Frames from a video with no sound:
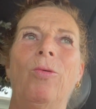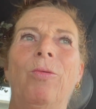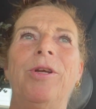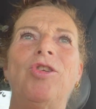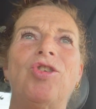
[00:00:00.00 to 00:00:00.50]

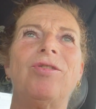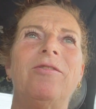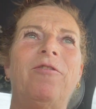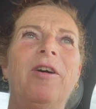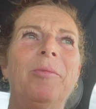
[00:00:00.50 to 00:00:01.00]
which the
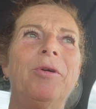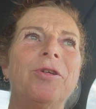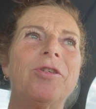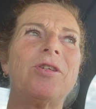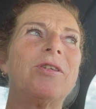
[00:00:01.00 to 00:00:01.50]

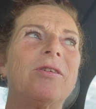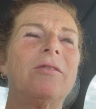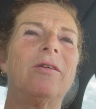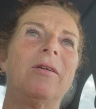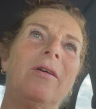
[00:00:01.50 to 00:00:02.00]
farmers
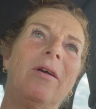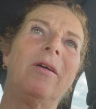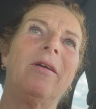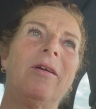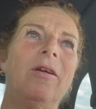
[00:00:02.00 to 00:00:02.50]

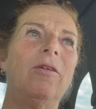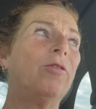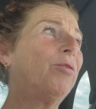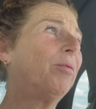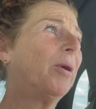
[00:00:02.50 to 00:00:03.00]

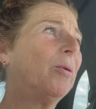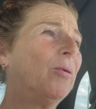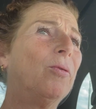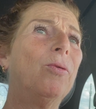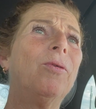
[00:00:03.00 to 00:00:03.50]

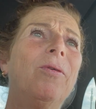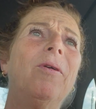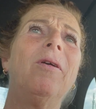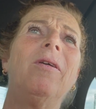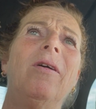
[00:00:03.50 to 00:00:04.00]
throw
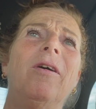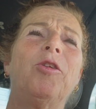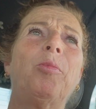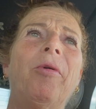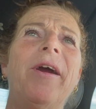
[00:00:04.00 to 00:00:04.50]

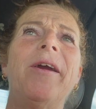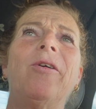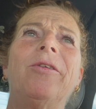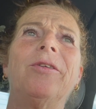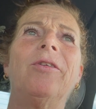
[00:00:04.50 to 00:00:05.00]
spray
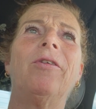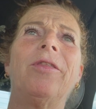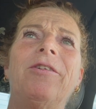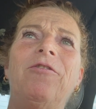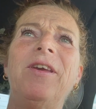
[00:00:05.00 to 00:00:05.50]
on
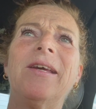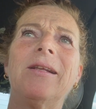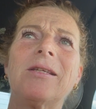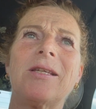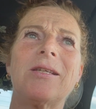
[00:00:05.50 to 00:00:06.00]
the
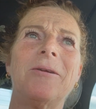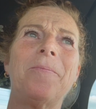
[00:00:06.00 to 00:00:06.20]
fields.